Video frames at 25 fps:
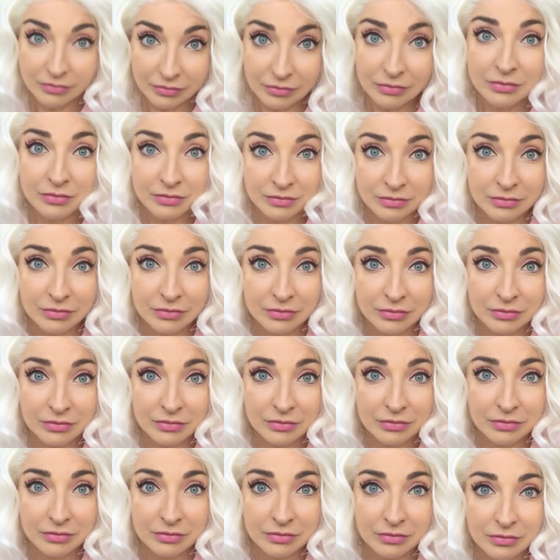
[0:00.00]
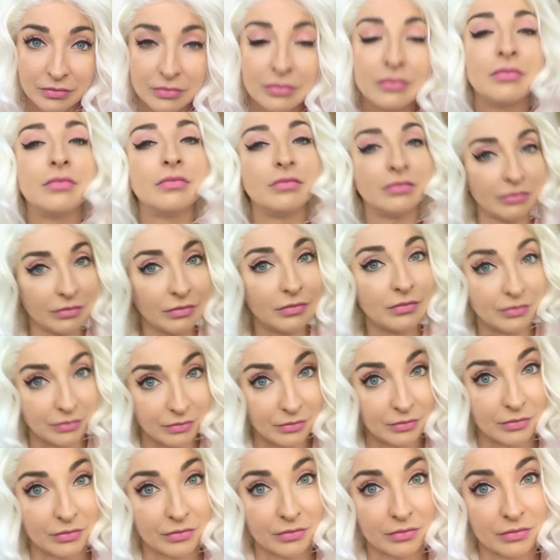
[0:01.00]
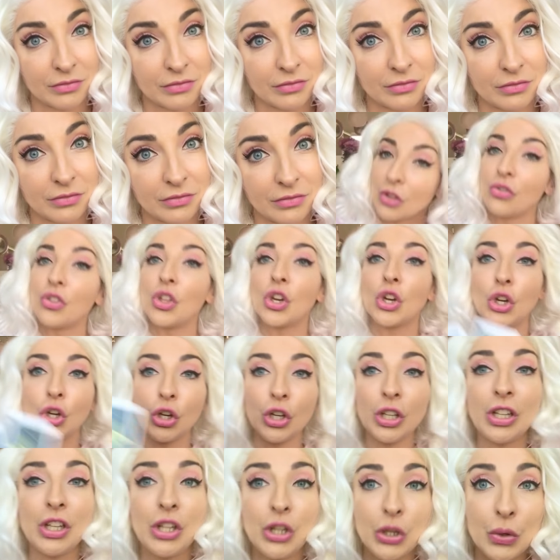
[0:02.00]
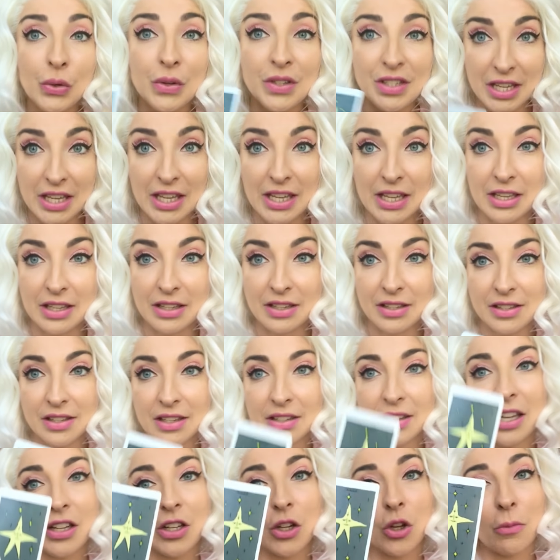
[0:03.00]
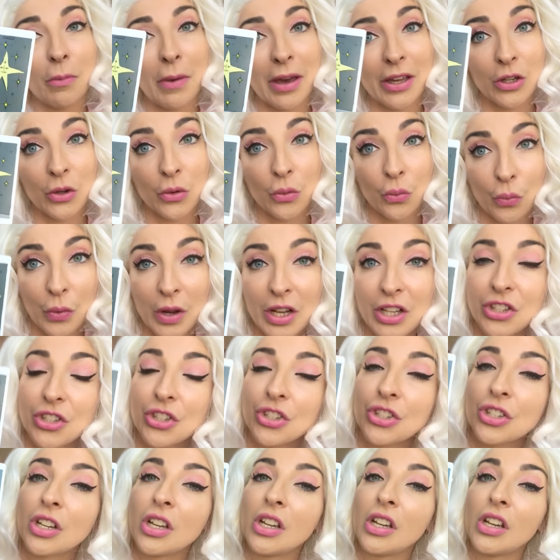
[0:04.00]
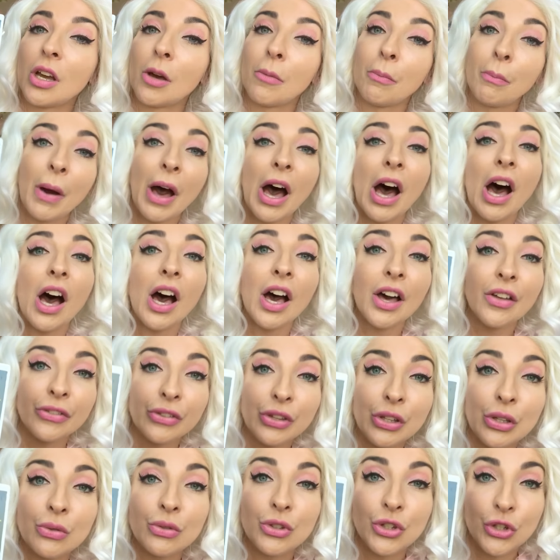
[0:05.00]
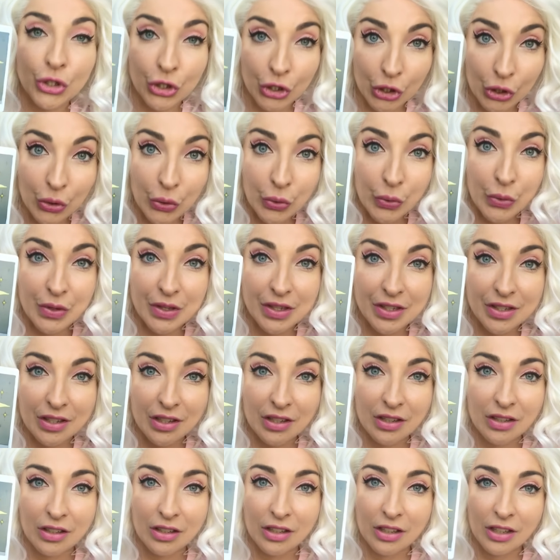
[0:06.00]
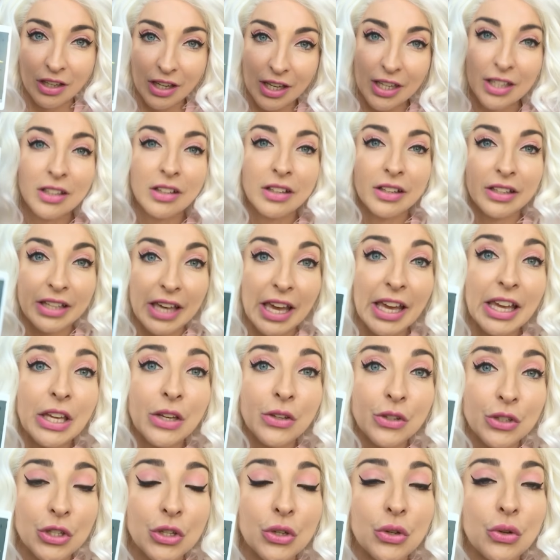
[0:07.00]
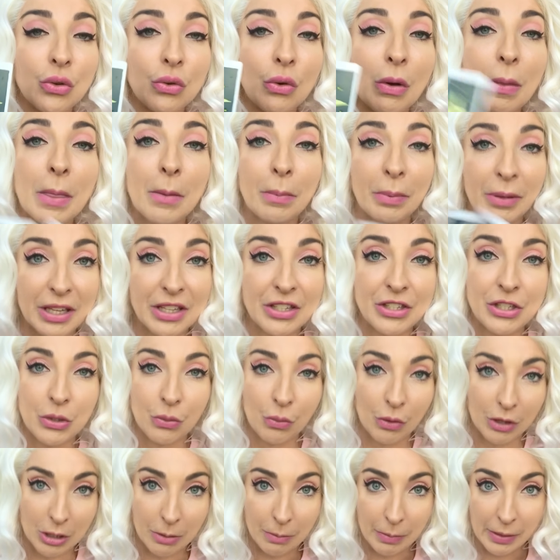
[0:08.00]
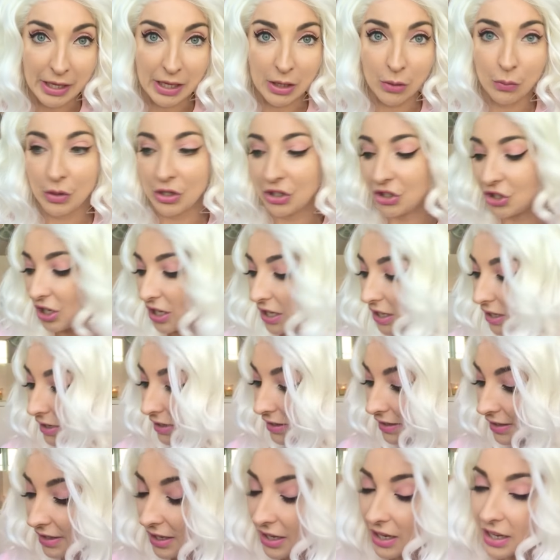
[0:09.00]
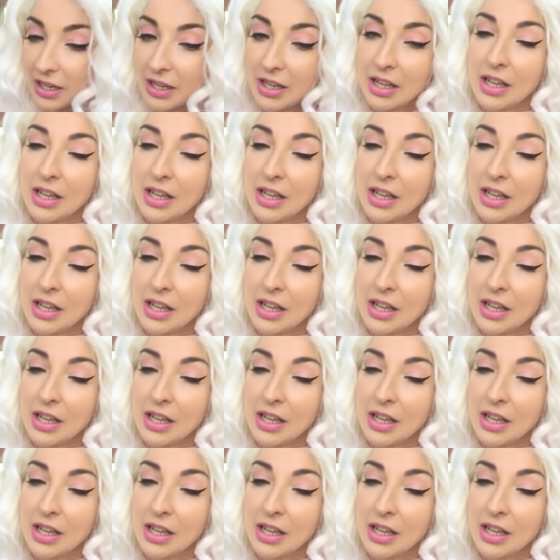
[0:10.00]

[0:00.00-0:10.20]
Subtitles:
Mm-hmm. Mm-hmm. The good news is that no matter which path you choose, it'll get you to the place you want to be, which is